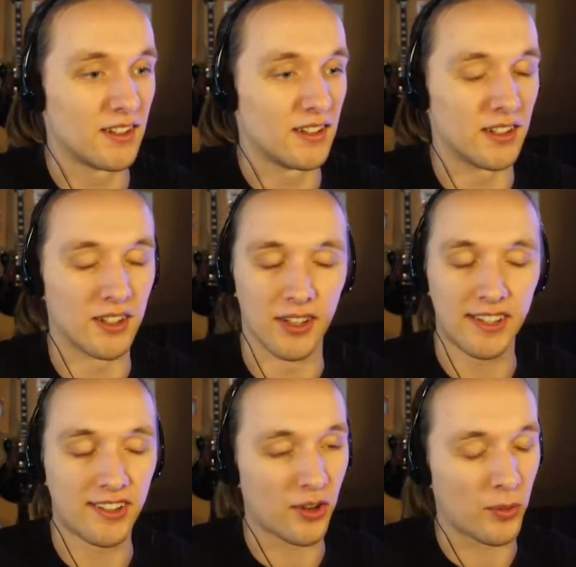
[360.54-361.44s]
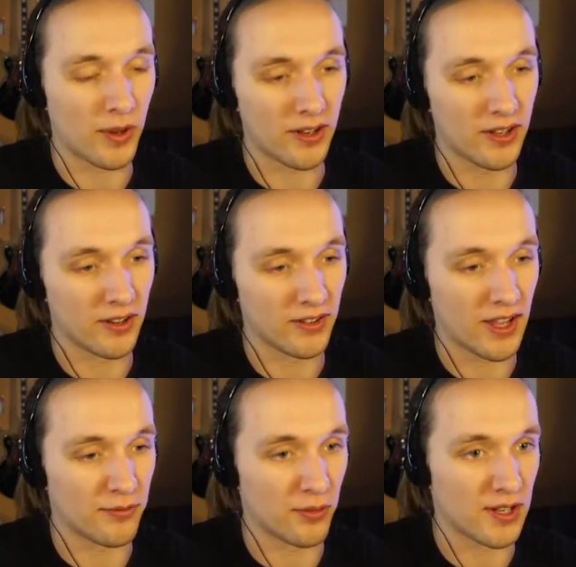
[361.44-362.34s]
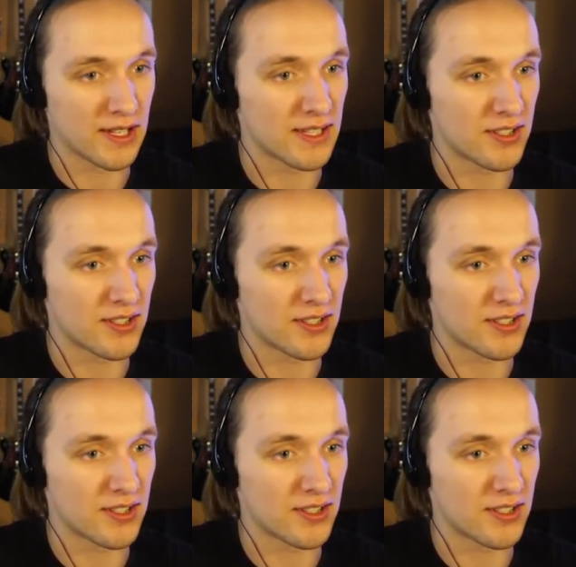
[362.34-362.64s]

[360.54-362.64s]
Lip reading: oh, it's so weird hearing that voice,